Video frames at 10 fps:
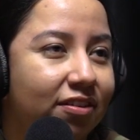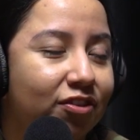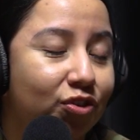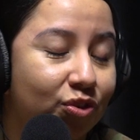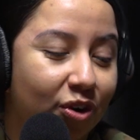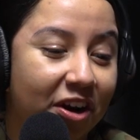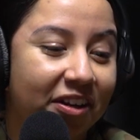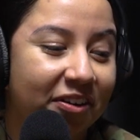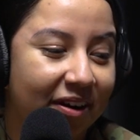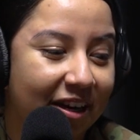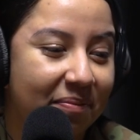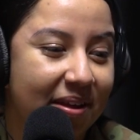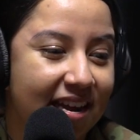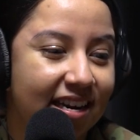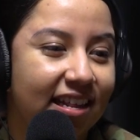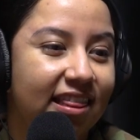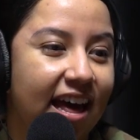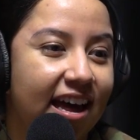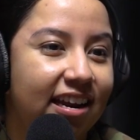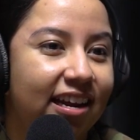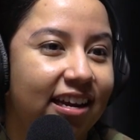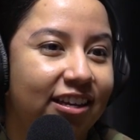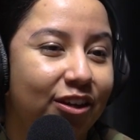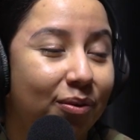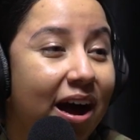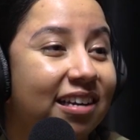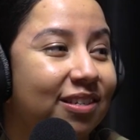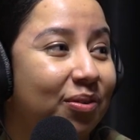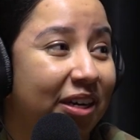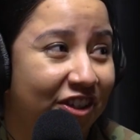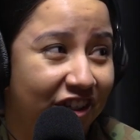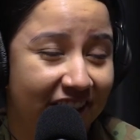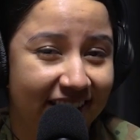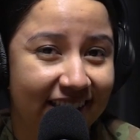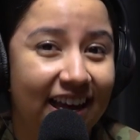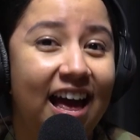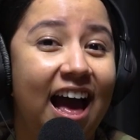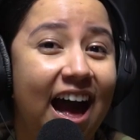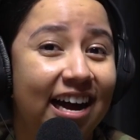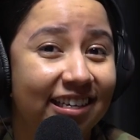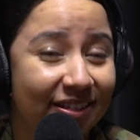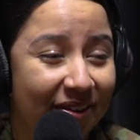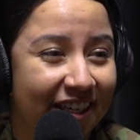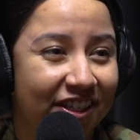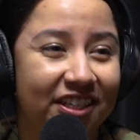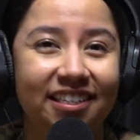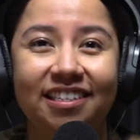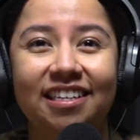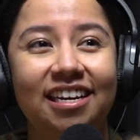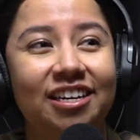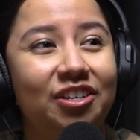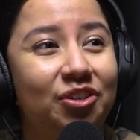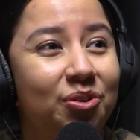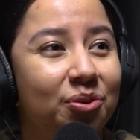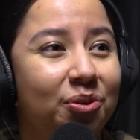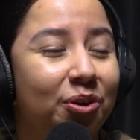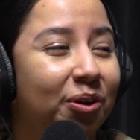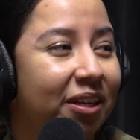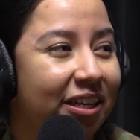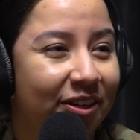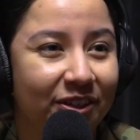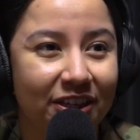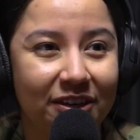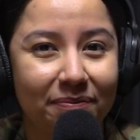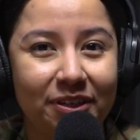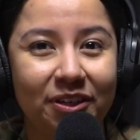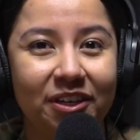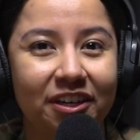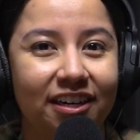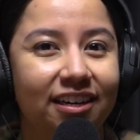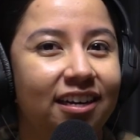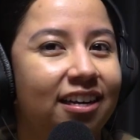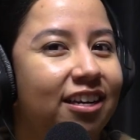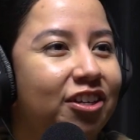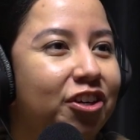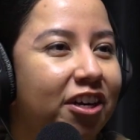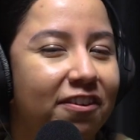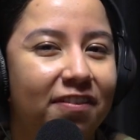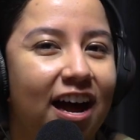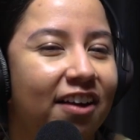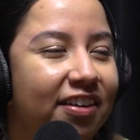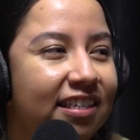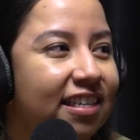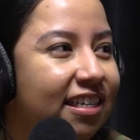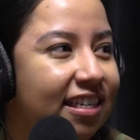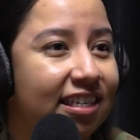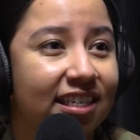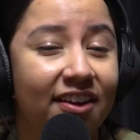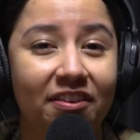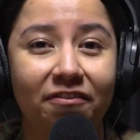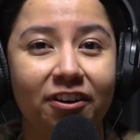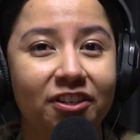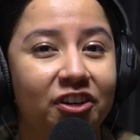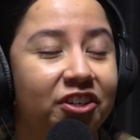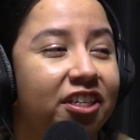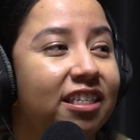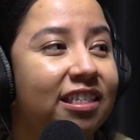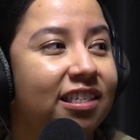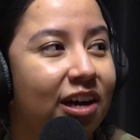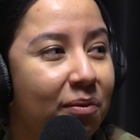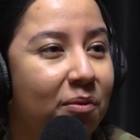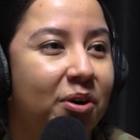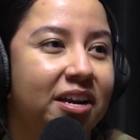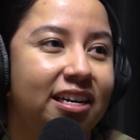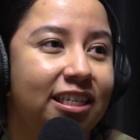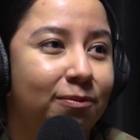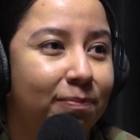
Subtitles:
strongly recommend that you ask questions. Ask questions to your leadership, to your E5, E6, E7, First Sergeant. Someone is